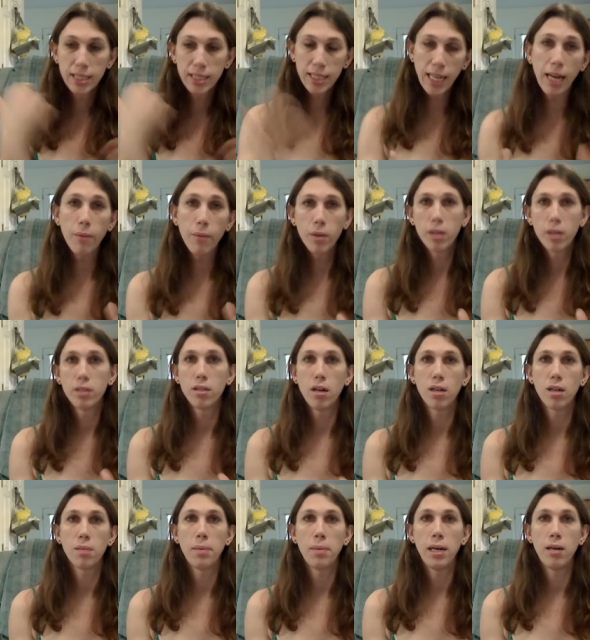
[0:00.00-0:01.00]
Today I wanted to
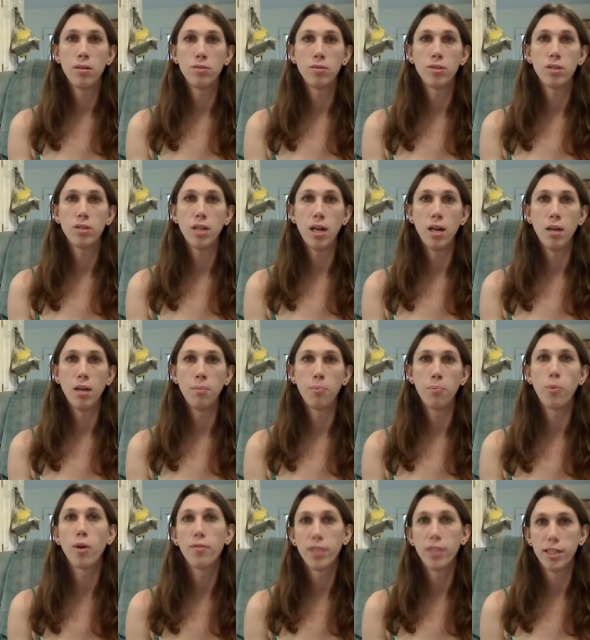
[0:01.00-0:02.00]
talk about
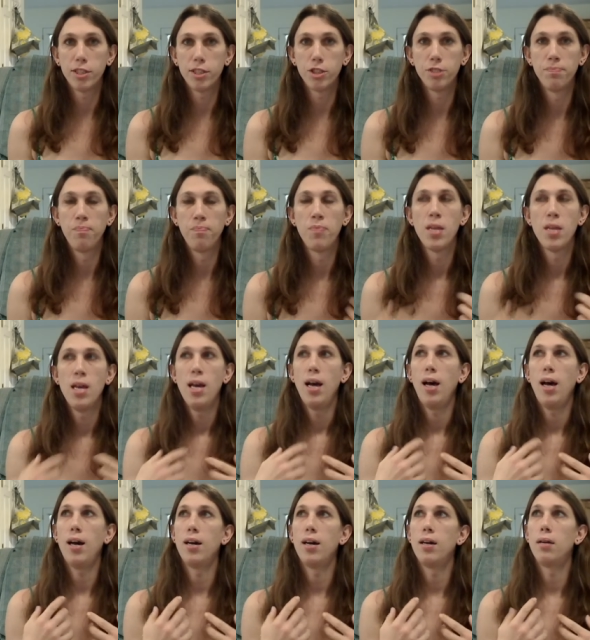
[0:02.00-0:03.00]
privilege,
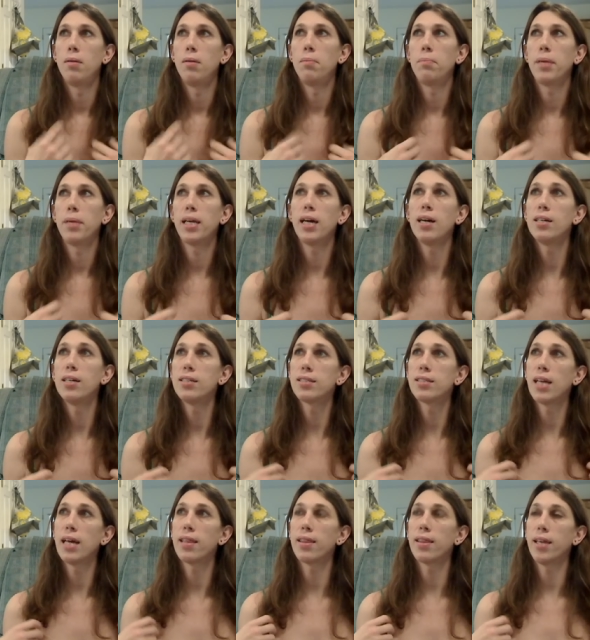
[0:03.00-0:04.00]

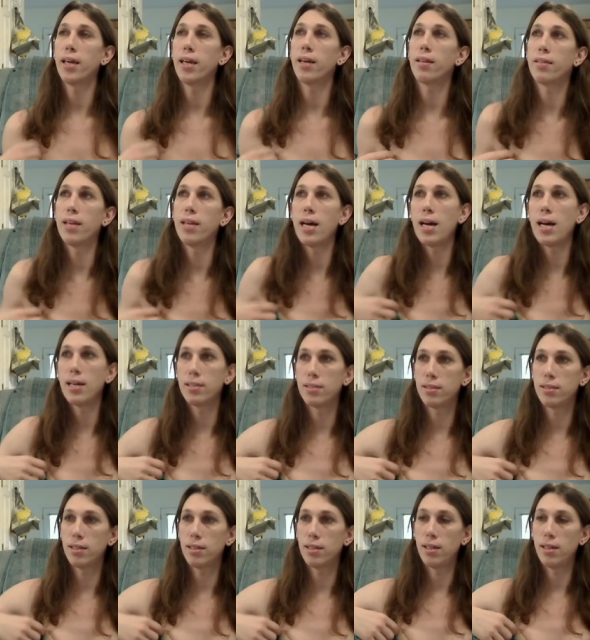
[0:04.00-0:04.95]
because I think that